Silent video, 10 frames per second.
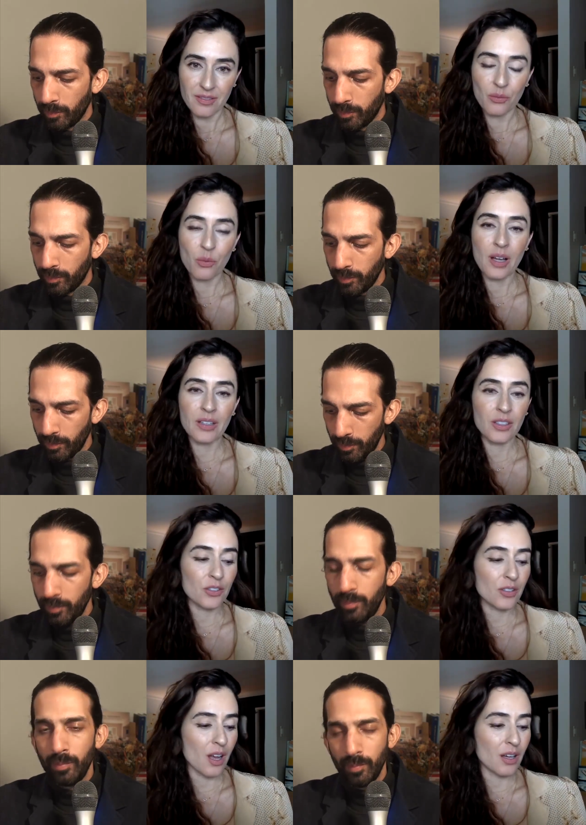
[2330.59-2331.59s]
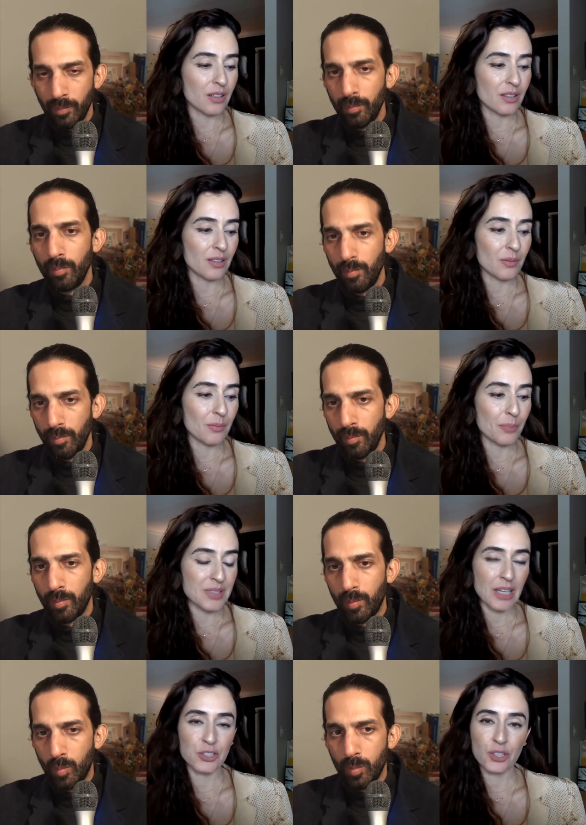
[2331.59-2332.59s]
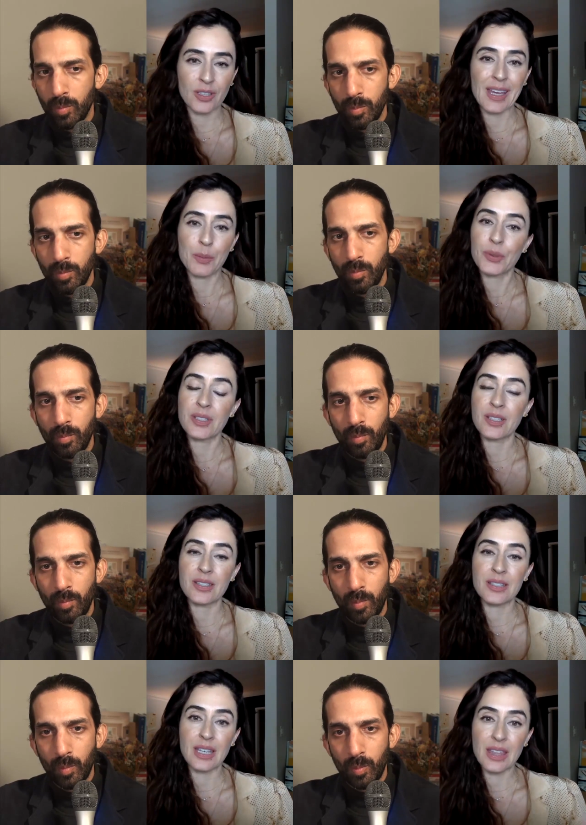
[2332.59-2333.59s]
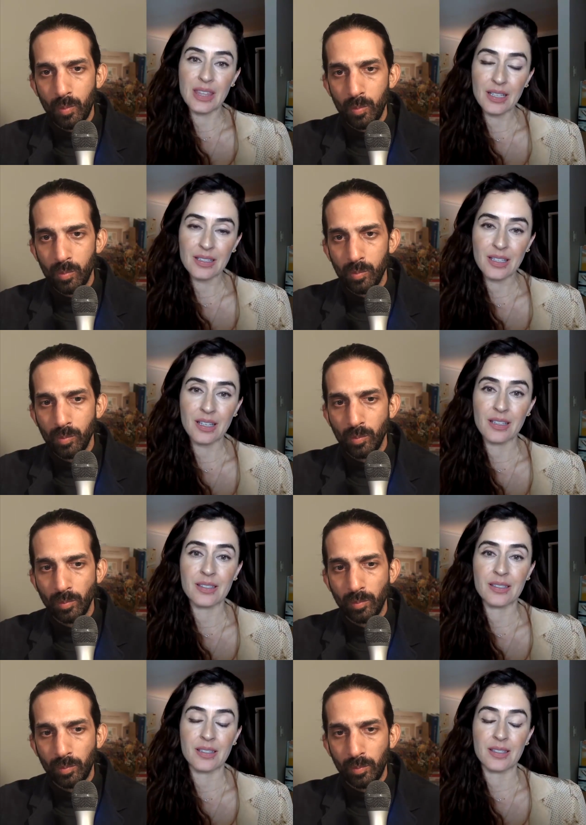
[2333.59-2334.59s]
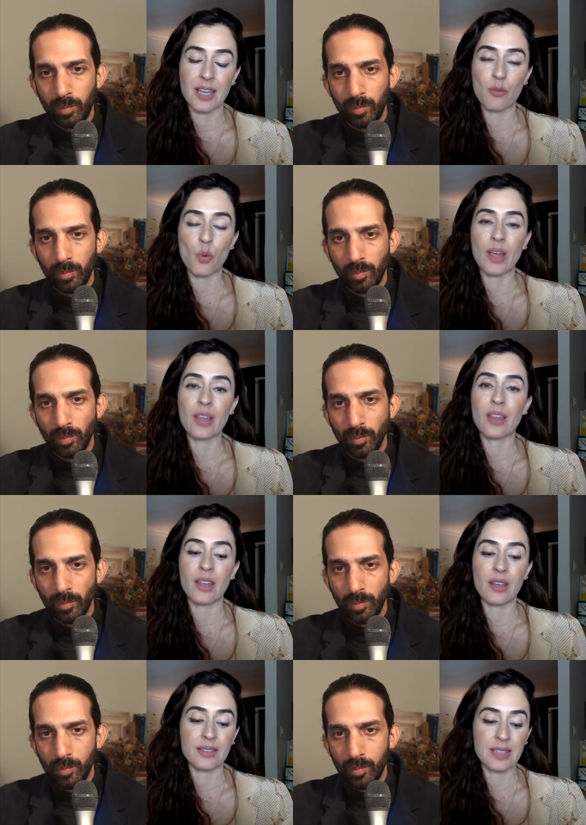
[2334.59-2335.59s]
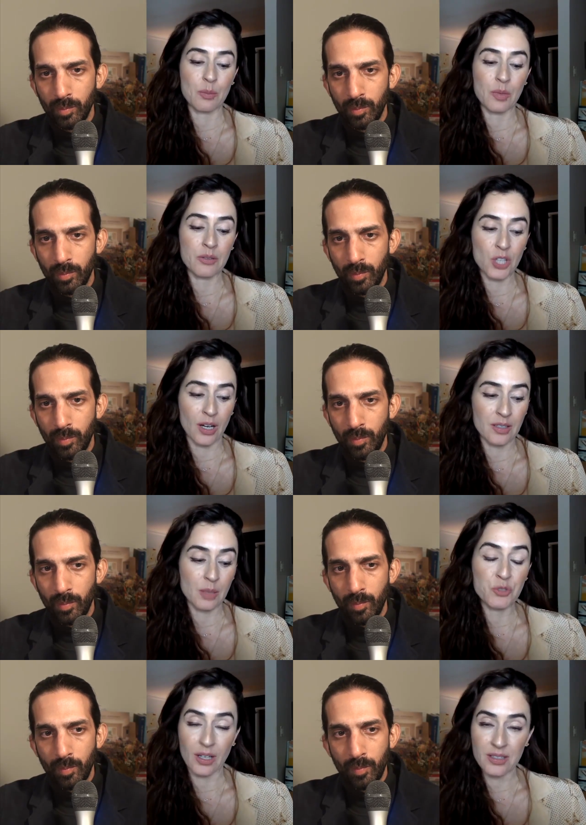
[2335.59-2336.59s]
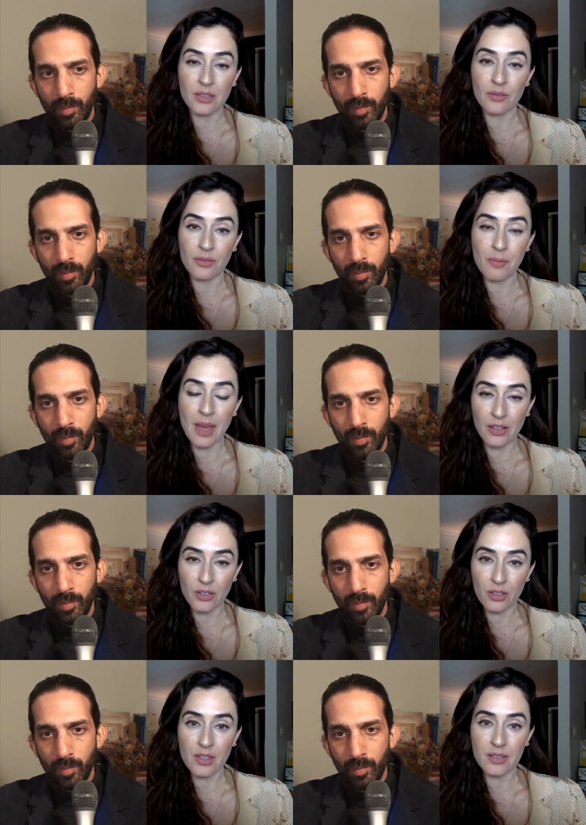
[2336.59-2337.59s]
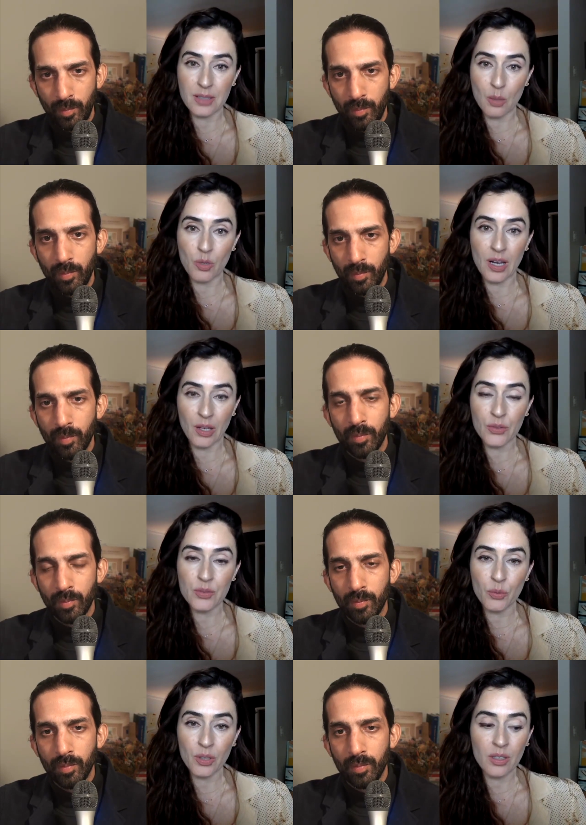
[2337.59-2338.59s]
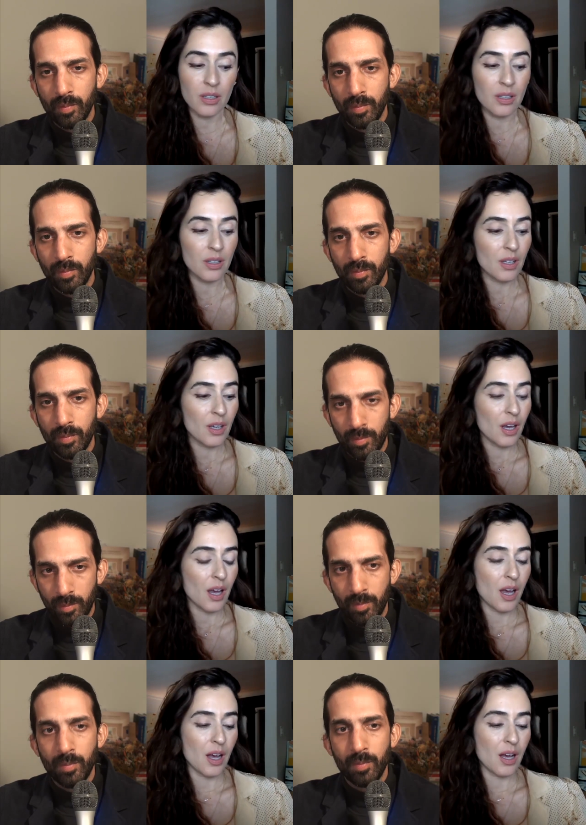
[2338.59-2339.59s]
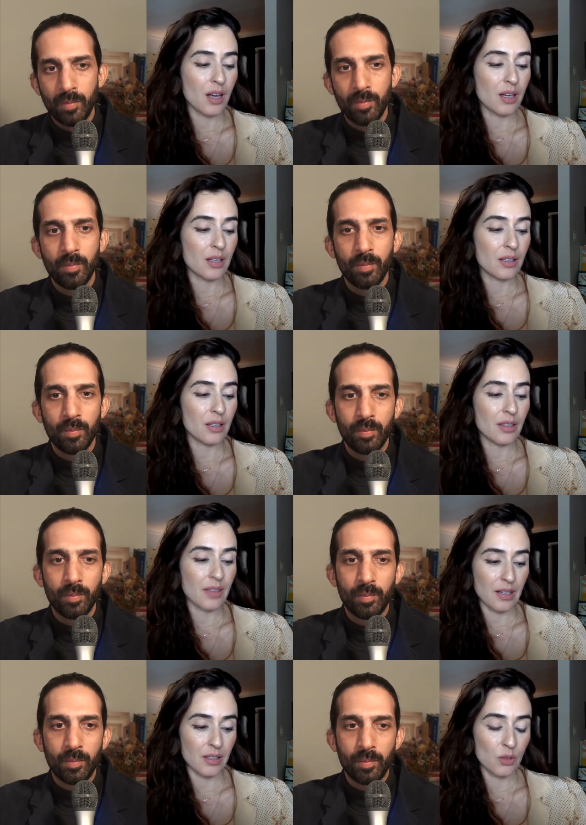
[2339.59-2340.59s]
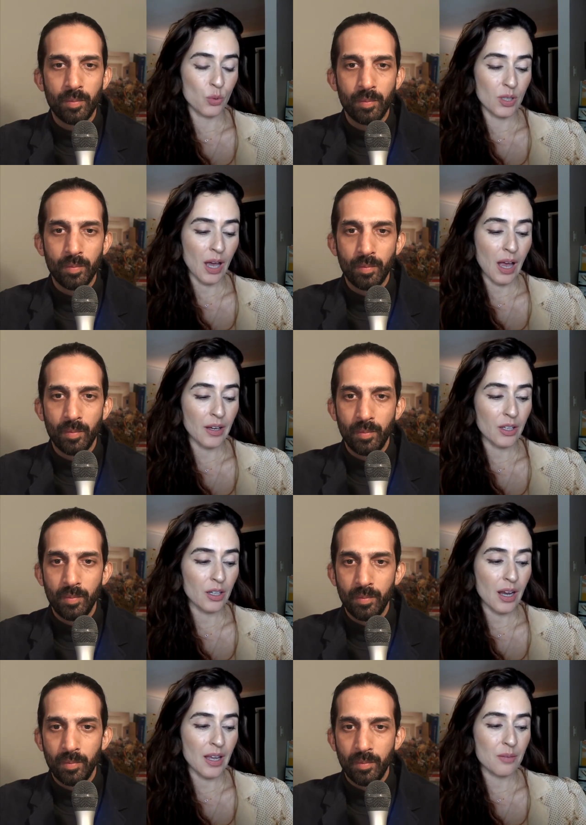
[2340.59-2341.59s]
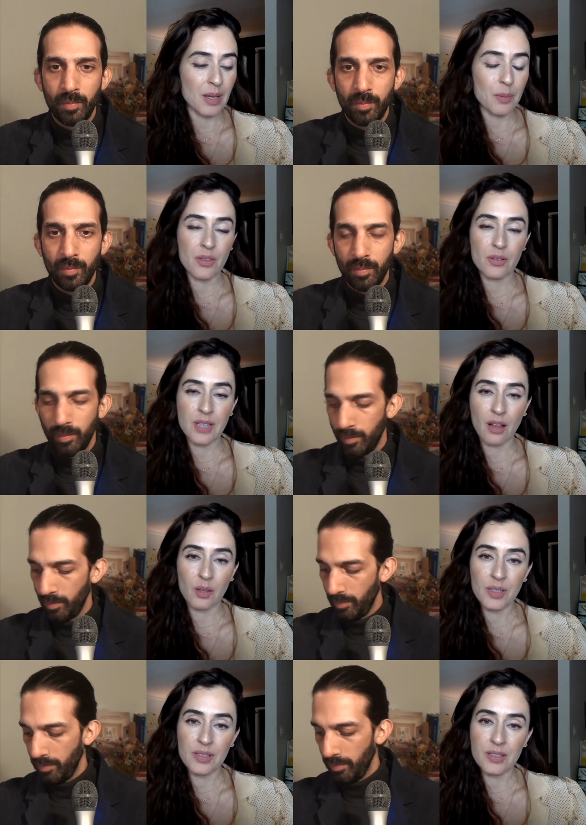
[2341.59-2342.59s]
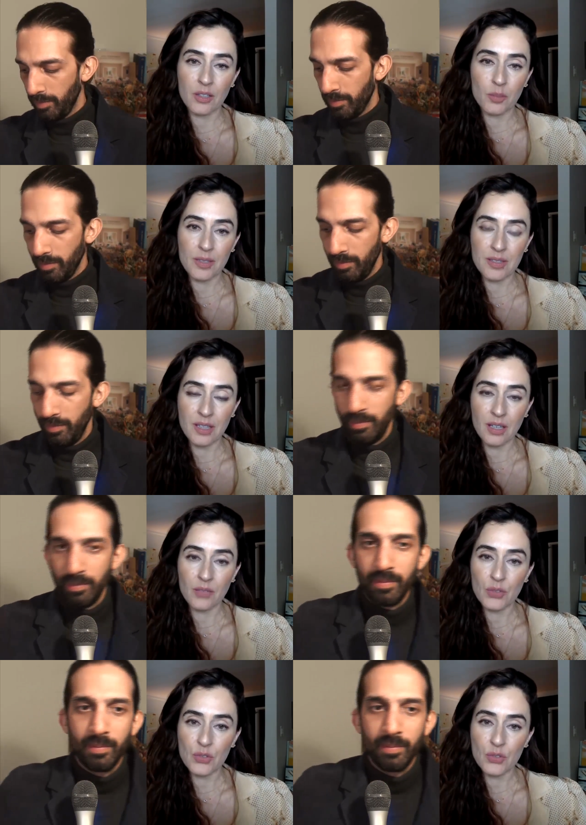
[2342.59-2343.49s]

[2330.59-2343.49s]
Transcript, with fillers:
Speaker 1: One, you're not potentially able to see things in a, the same way in a same object, objective manner that someone else mm. would uh, that you would hire and maybe there's elements that you're missing of your